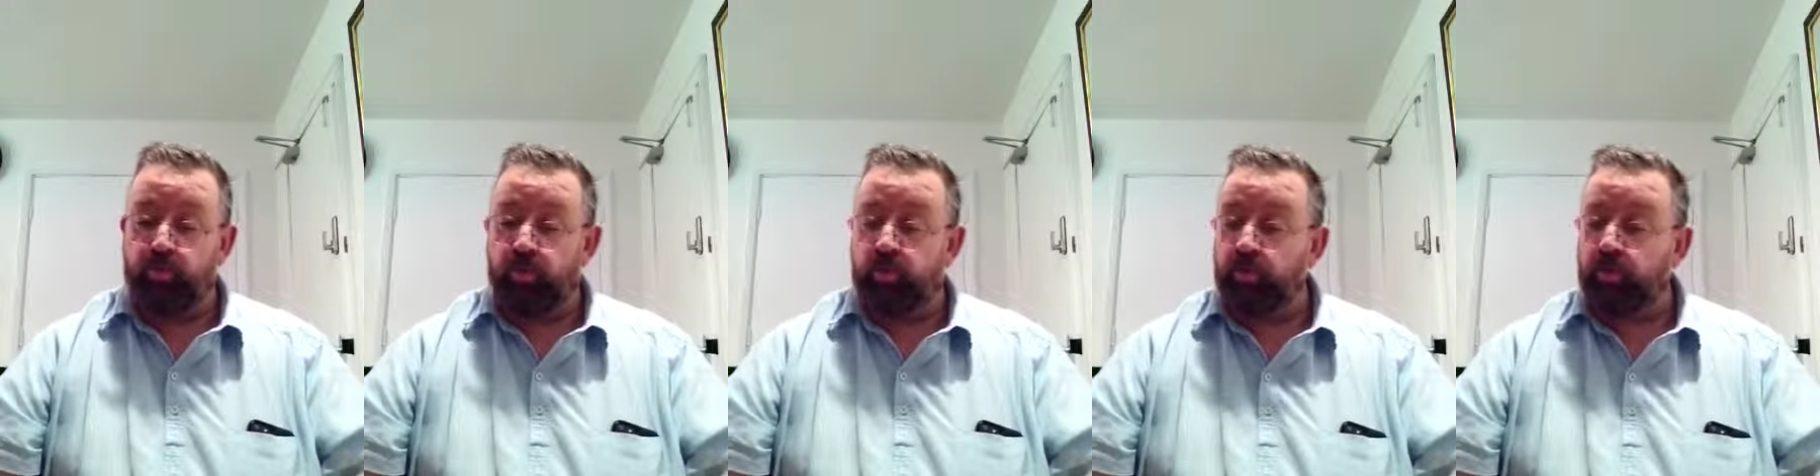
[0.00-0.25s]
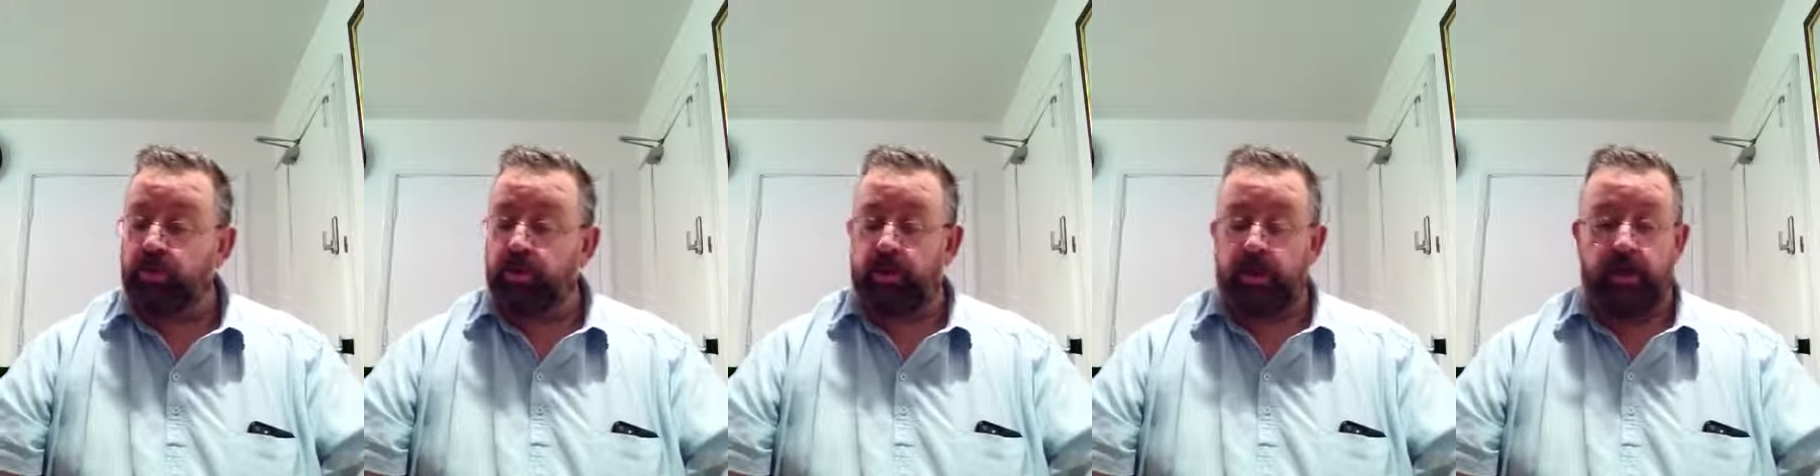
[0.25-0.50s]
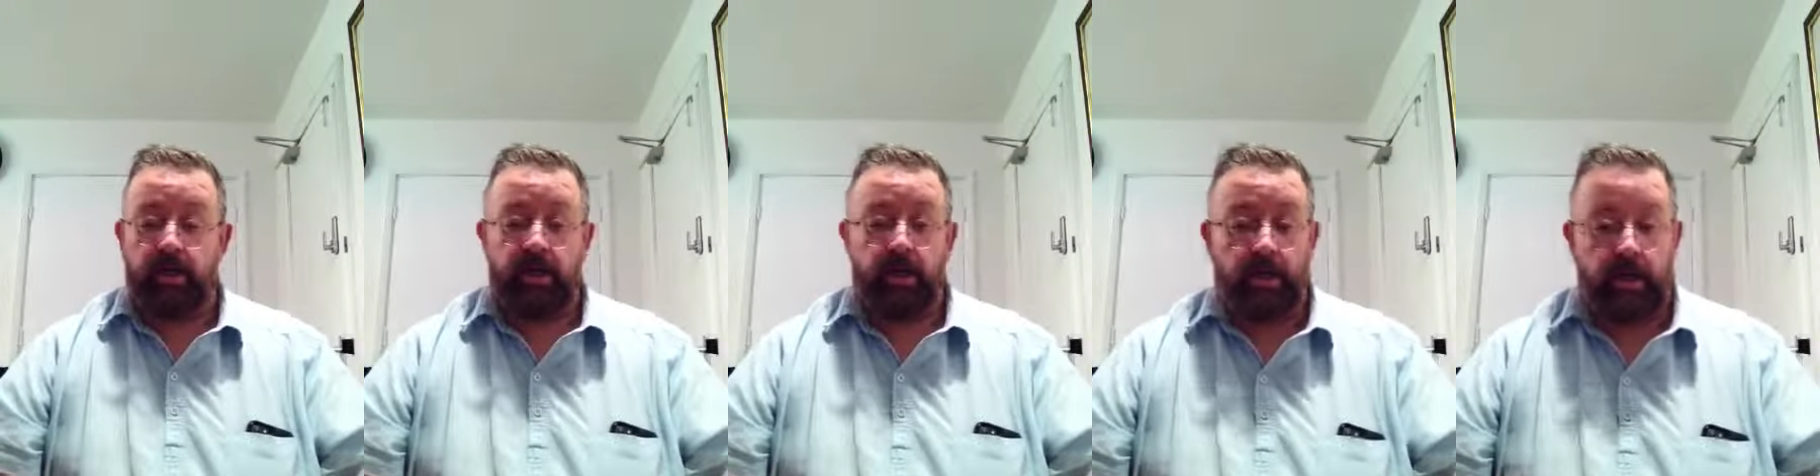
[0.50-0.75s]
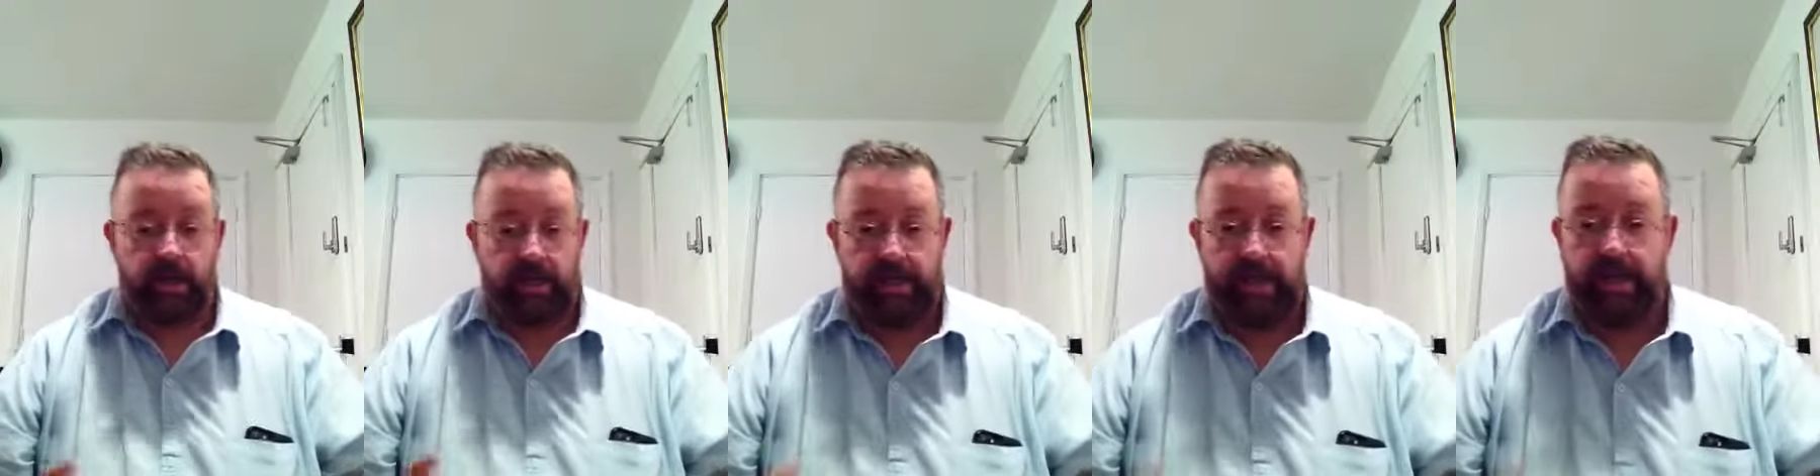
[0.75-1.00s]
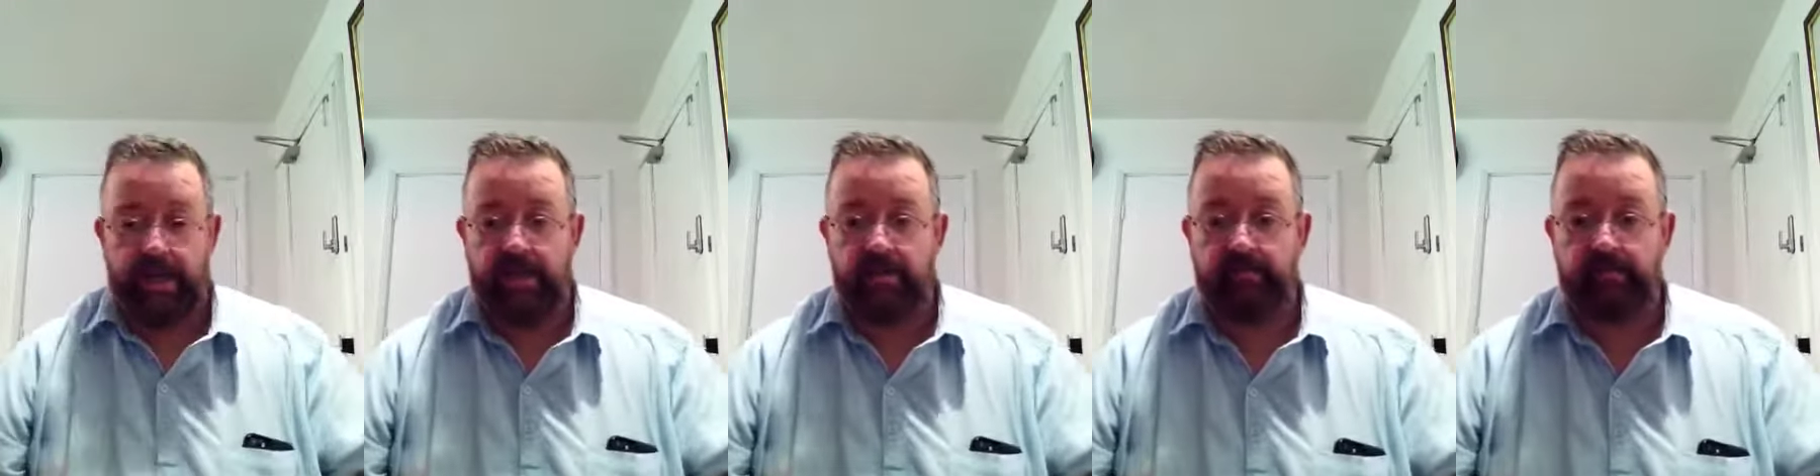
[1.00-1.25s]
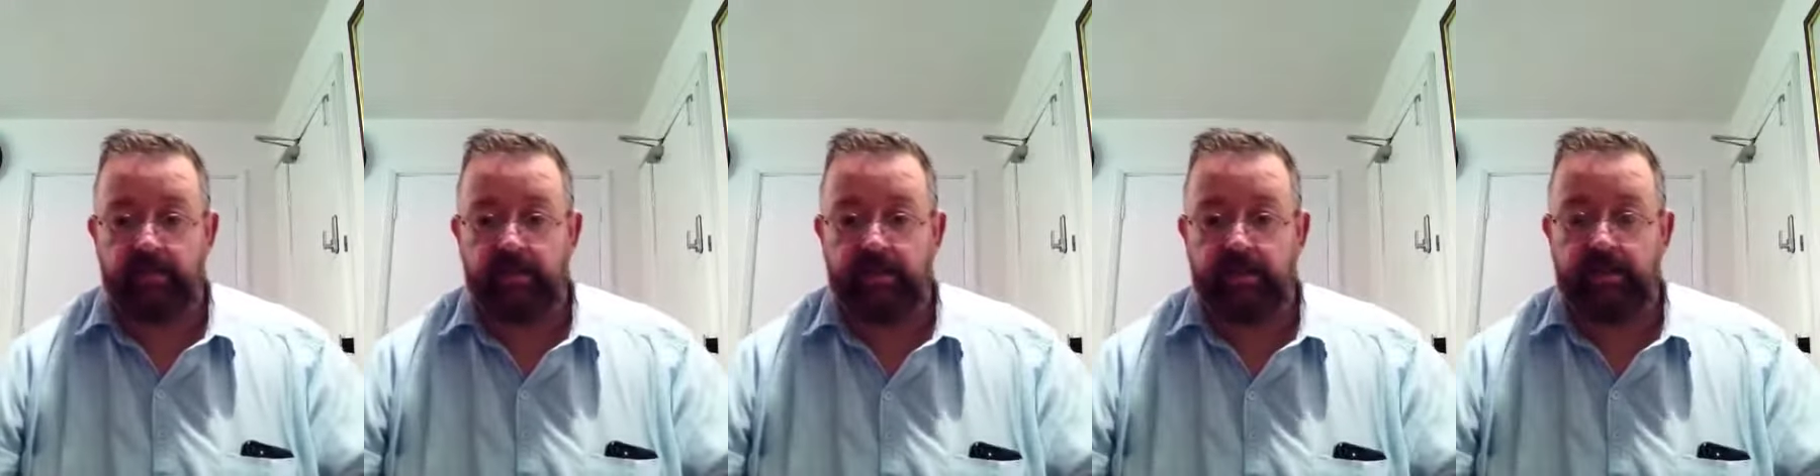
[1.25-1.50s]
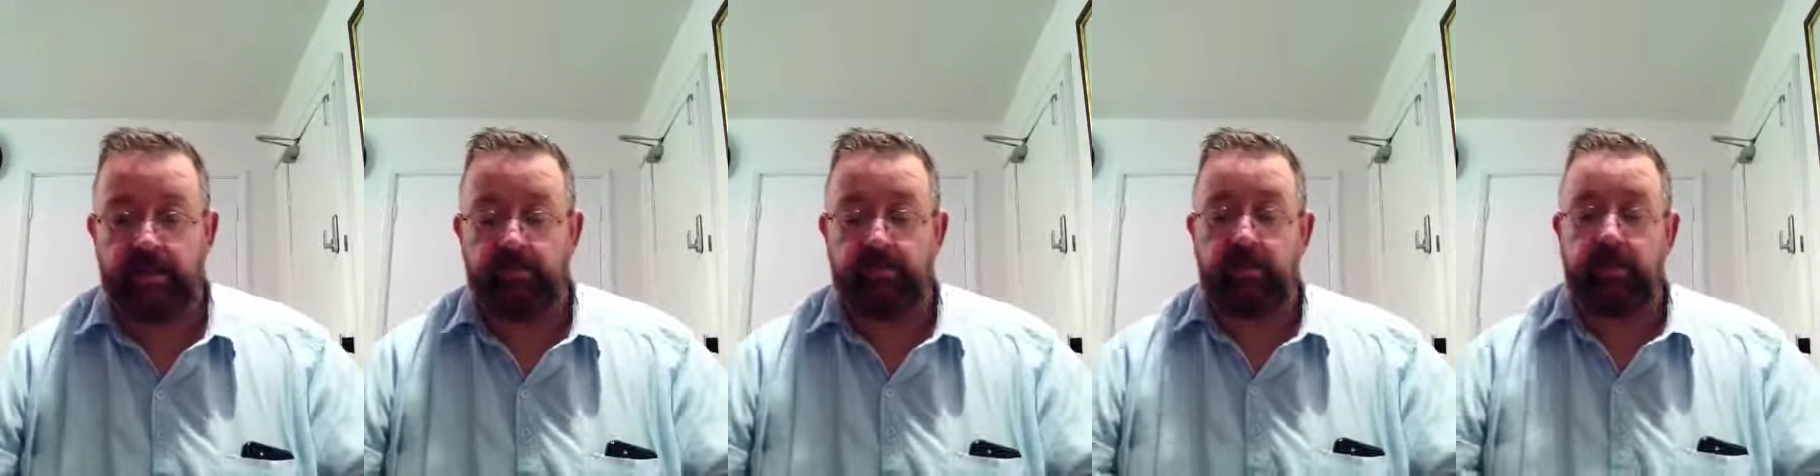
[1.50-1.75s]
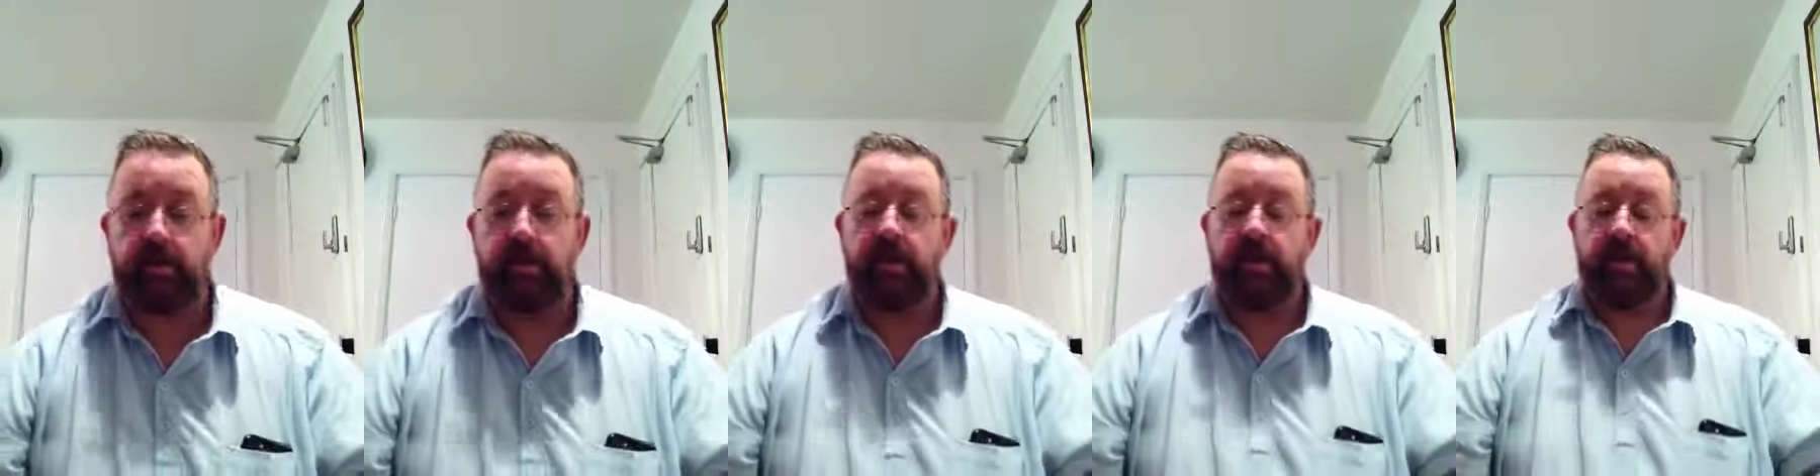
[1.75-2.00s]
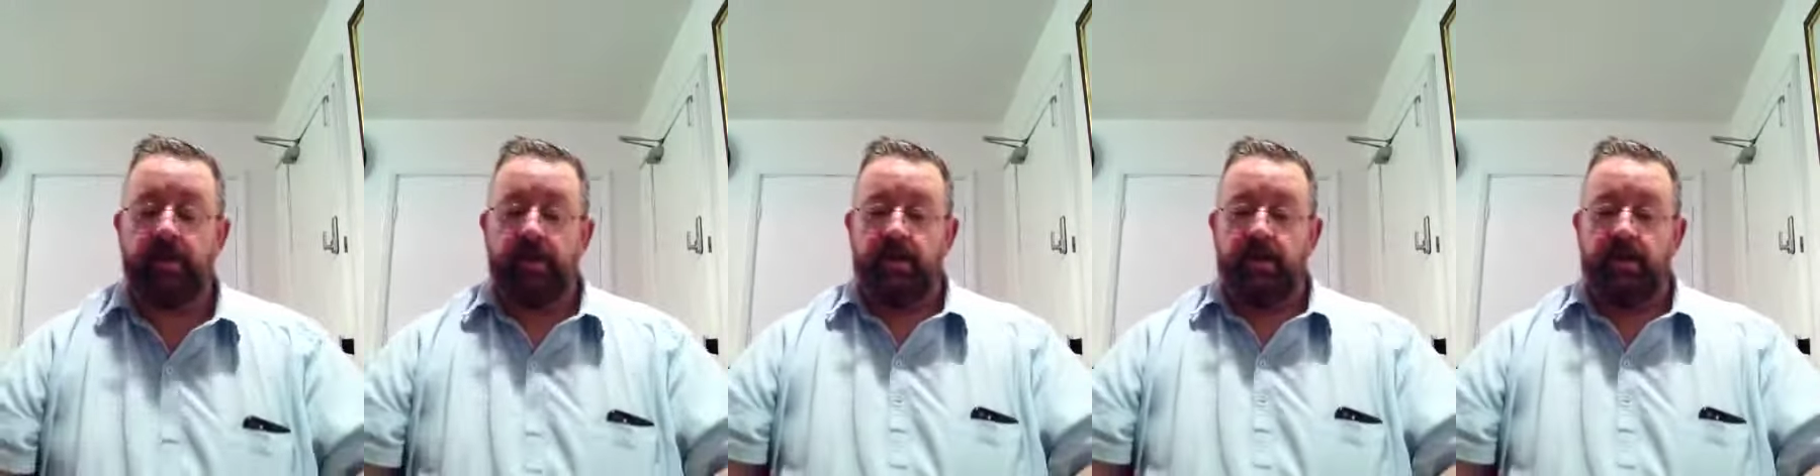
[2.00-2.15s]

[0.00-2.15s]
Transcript: wood, again, are very similar.